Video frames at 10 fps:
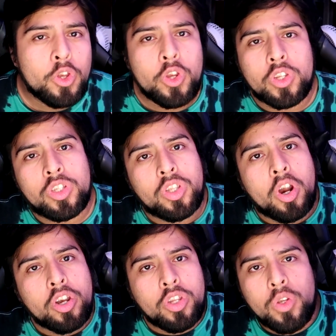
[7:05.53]
so you
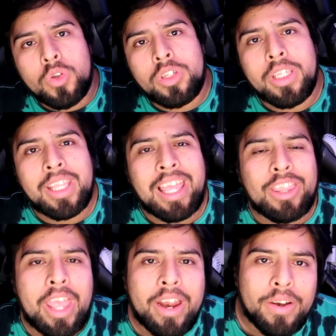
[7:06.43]
start using that
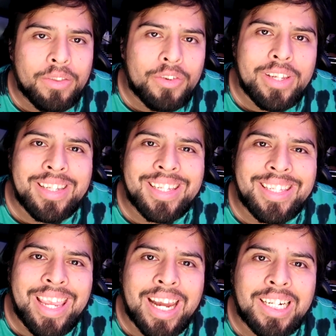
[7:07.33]

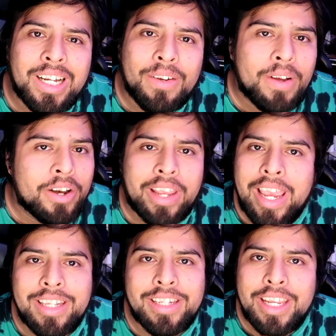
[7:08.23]
360 era
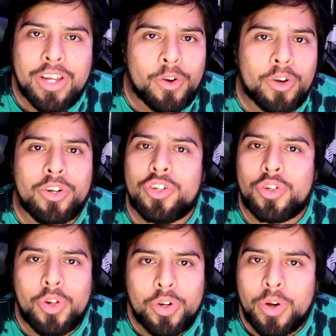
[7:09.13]
arcade stick or
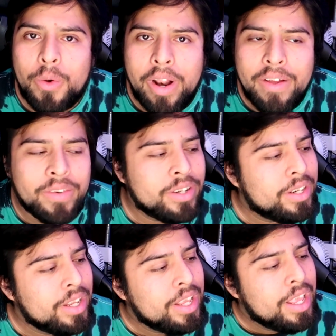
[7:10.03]
controller or whatever,
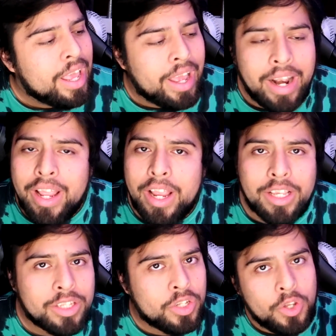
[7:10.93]
and
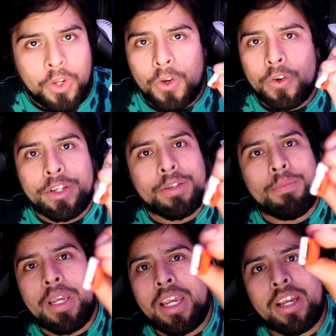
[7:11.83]
it's
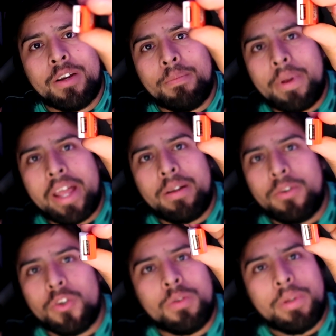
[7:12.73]
USB
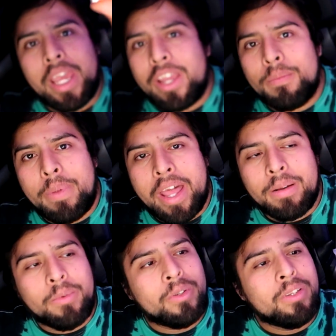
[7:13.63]
A
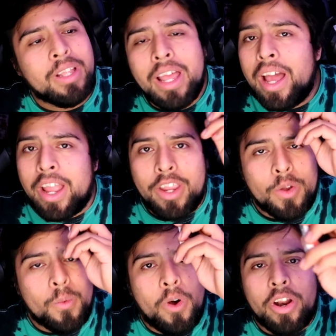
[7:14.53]
compatible, and
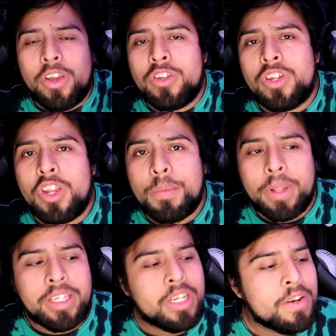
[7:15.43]
you want to use it in your
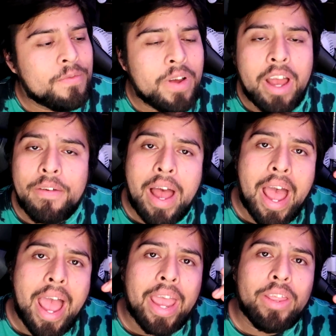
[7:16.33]
PlayStation 5, I
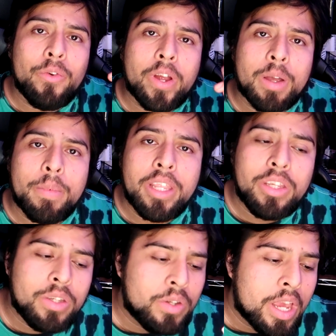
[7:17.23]
highly
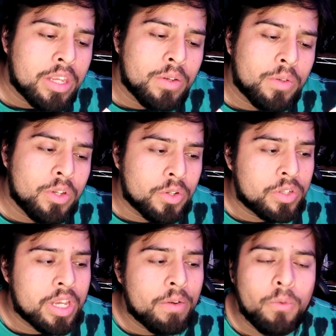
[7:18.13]
recommend getting
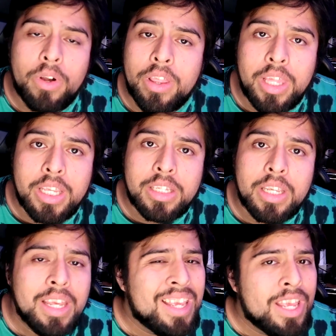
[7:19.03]
yourself one of these.
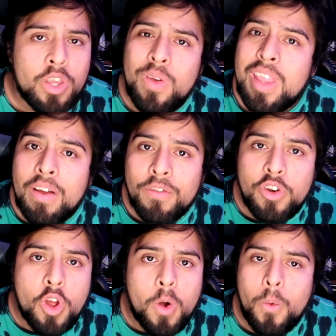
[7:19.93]
You
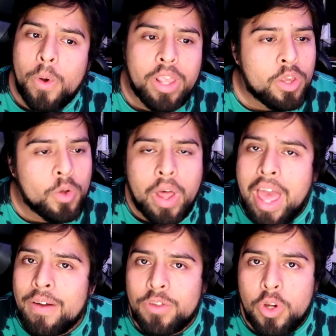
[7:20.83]
never know when you'll
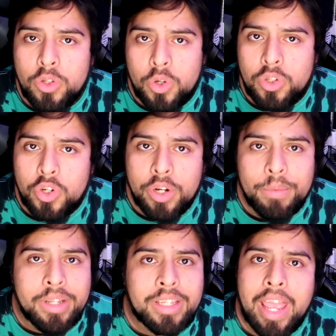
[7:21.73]
have to go to a
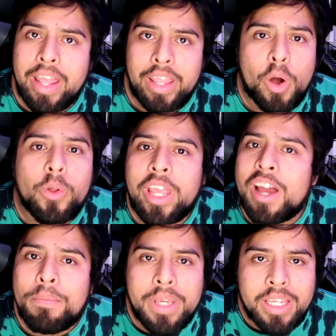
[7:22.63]
tournament and they only
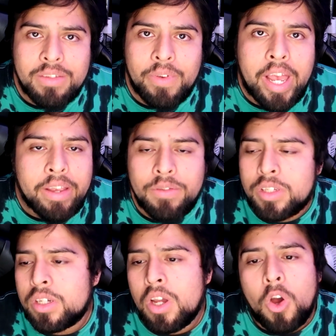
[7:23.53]
have
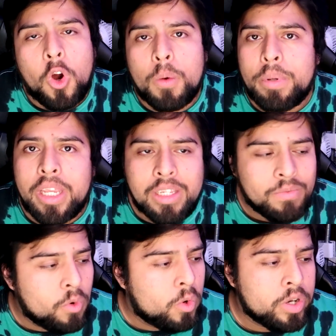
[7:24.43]
PS5s or
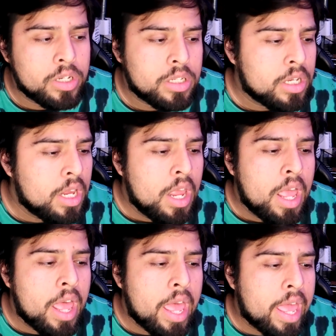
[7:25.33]
PS4s,
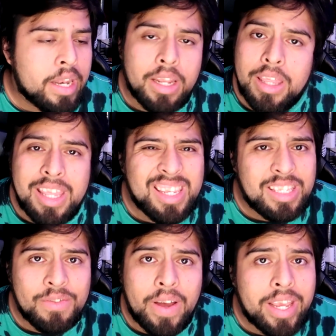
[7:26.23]
and
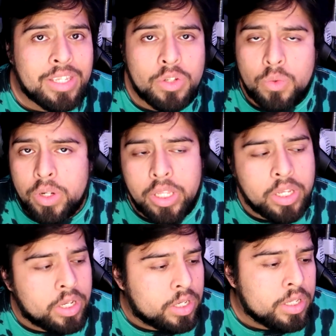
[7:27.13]
this device is really good.